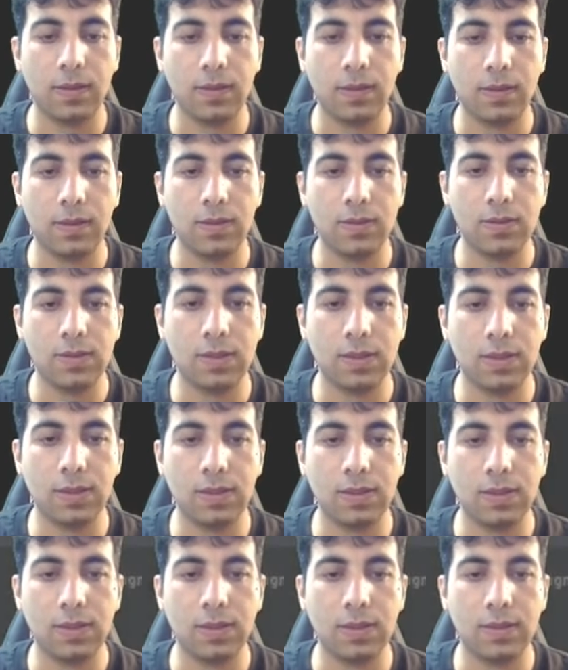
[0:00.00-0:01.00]

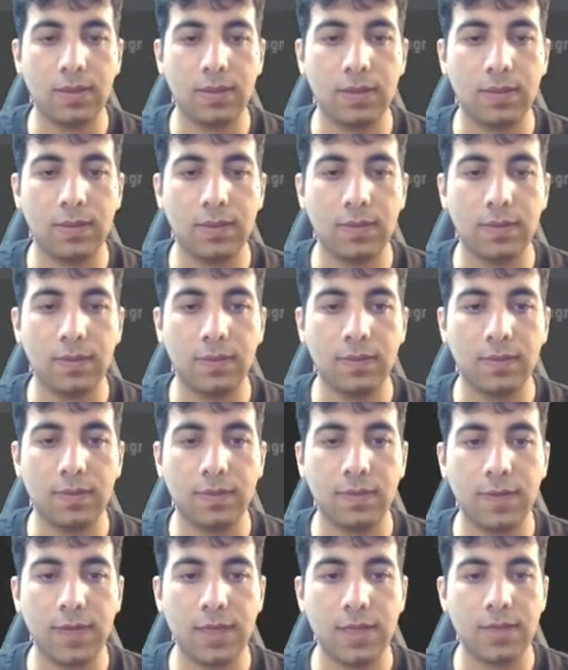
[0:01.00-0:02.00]
using the
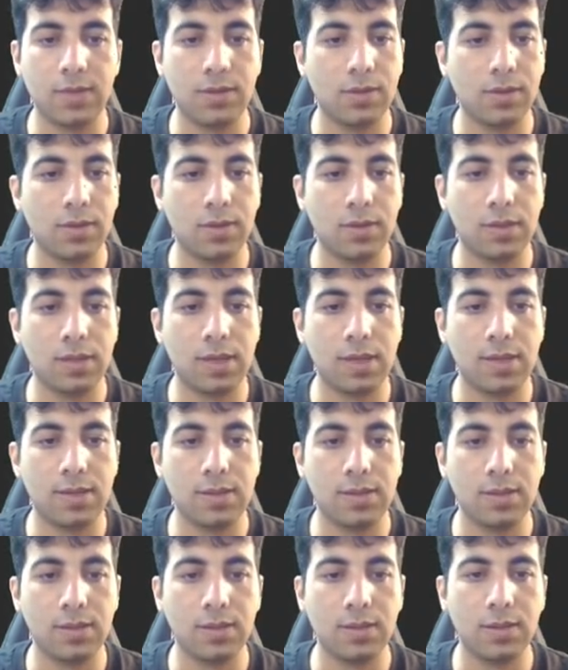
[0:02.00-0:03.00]
face
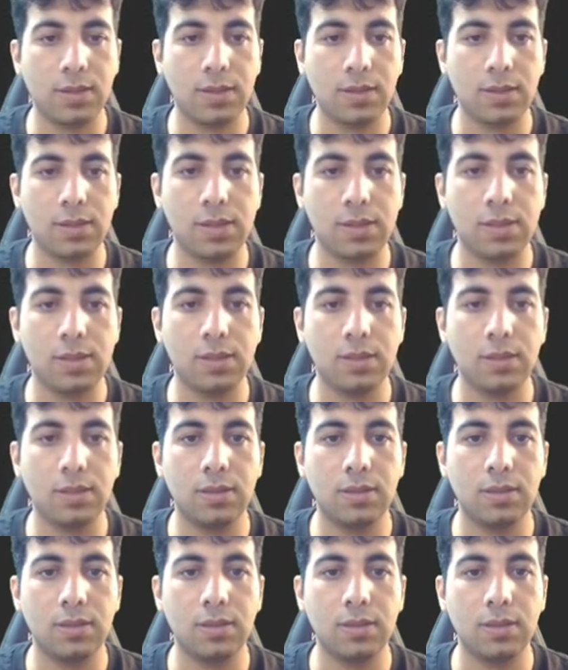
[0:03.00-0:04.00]
recognizer dot
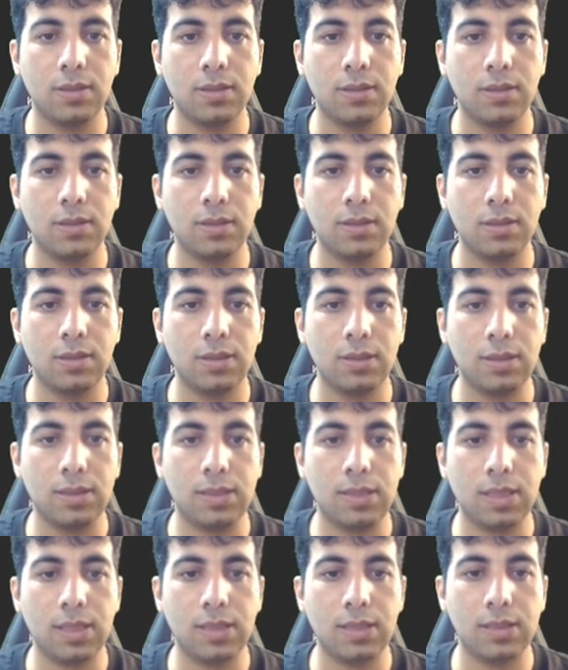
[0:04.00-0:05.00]

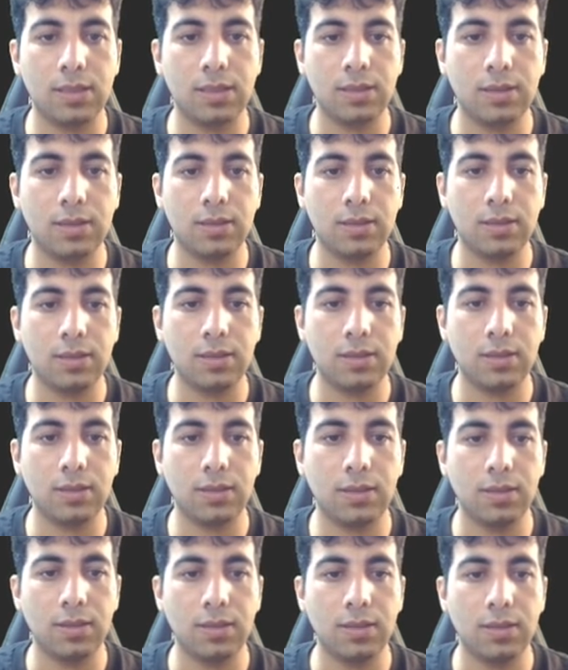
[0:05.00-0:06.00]
detect
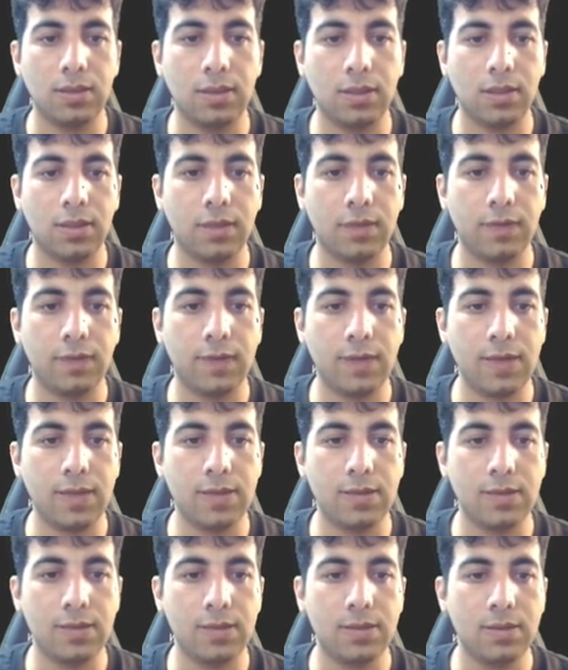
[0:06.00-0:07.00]

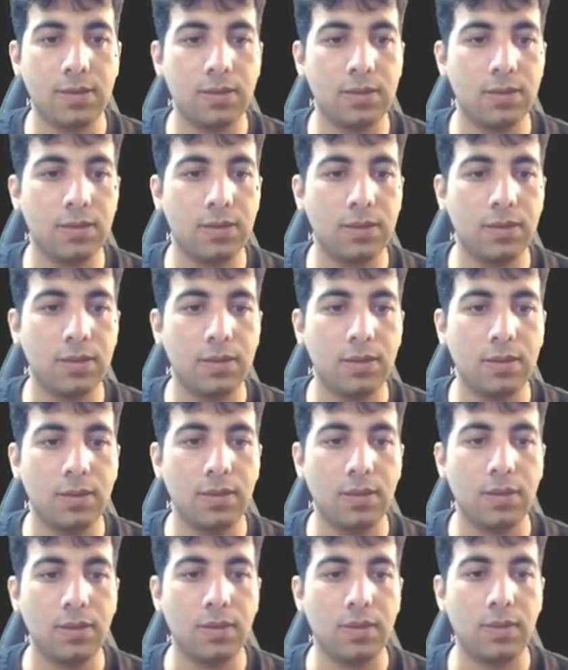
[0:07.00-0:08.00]
non-face.
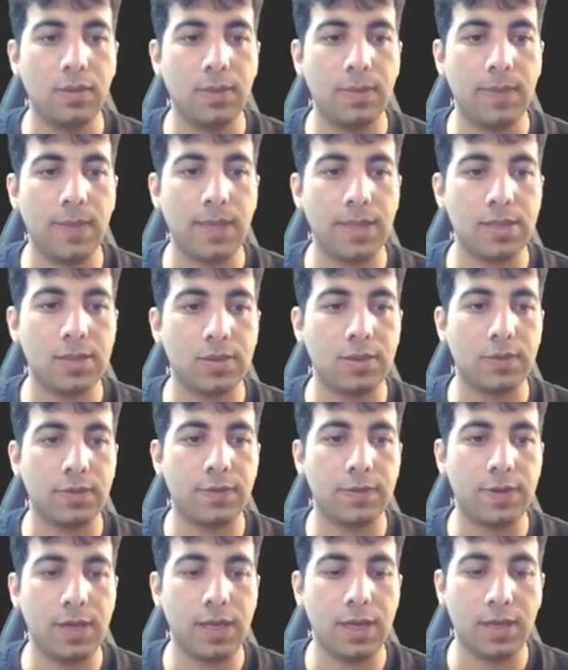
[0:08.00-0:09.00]
We pass our
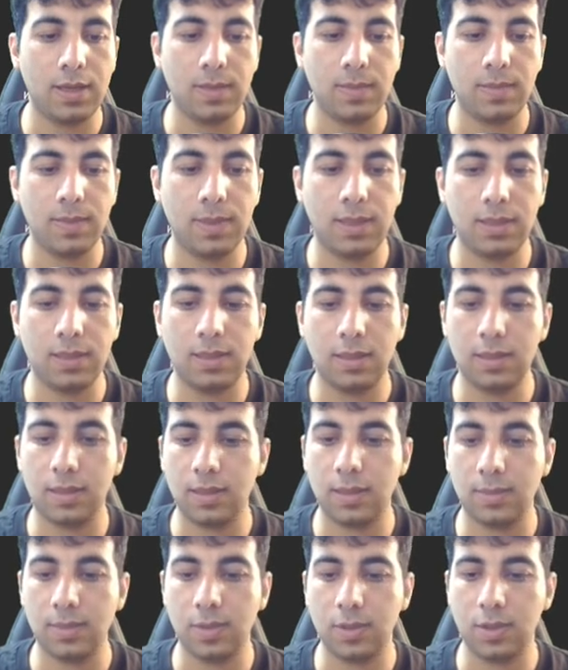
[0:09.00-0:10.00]
frame, and
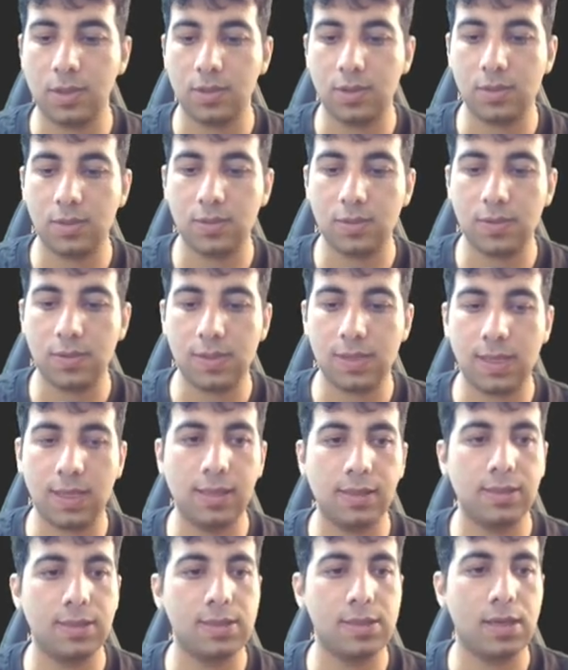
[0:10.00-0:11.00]
then I'm going to
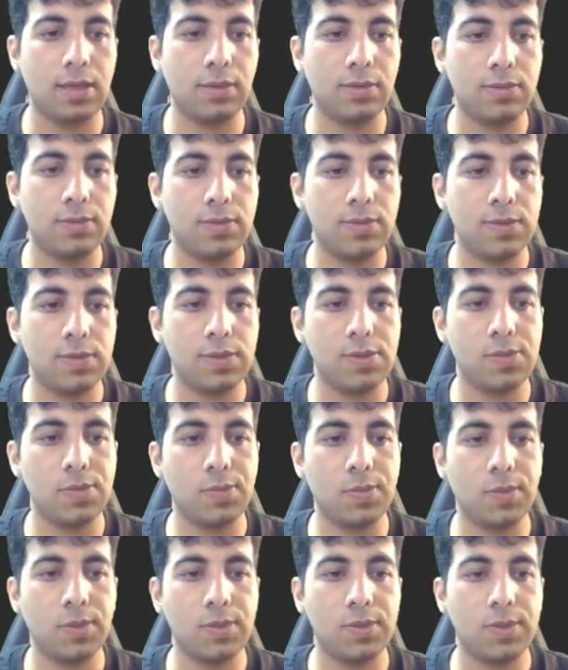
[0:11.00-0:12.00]
scale it down to
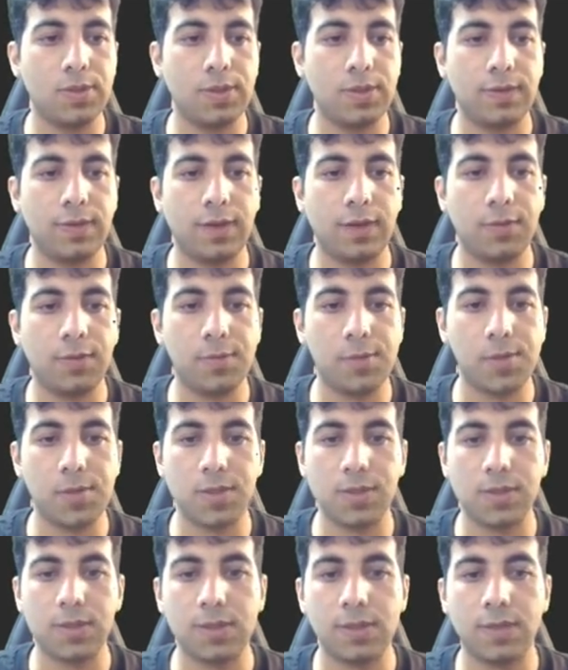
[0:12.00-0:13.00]

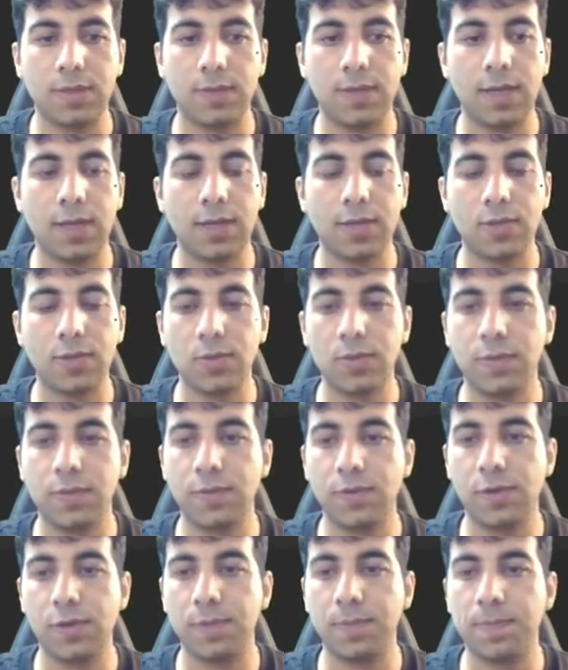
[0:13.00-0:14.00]
0.25% of the actual
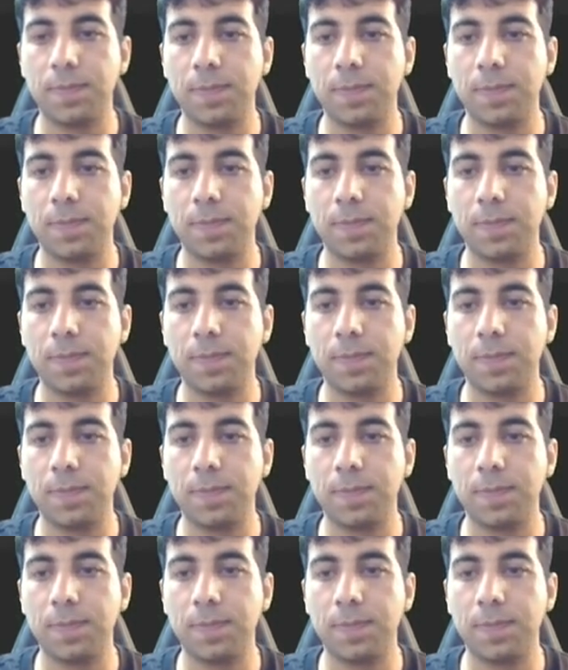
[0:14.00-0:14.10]
frame.